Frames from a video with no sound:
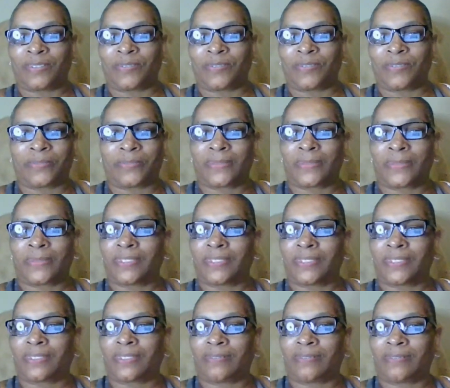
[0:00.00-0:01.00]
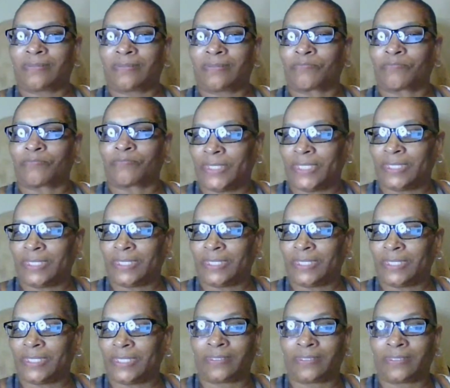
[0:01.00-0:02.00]
Searching is
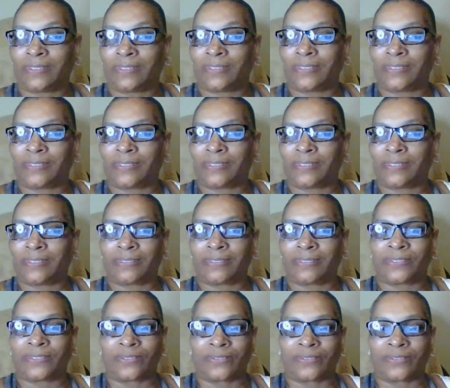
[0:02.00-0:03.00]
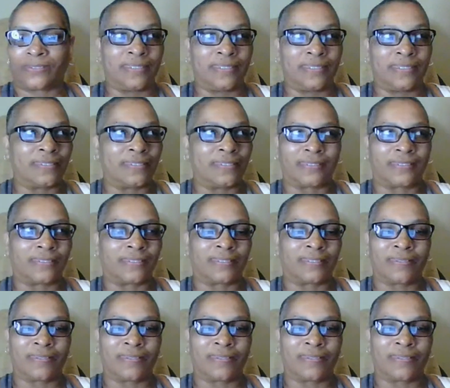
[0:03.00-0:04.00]
I don't
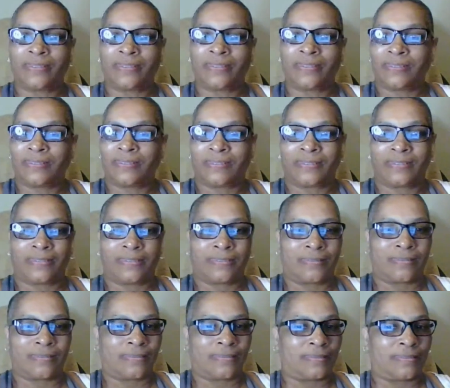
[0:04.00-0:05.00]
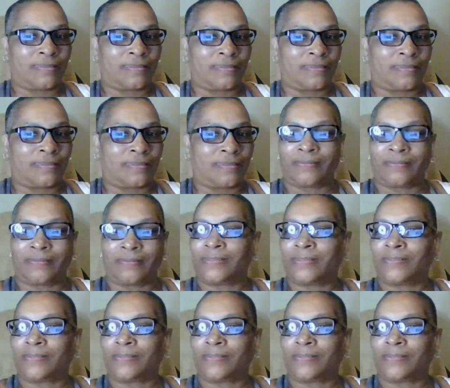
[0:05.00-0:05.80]
know. You can't see.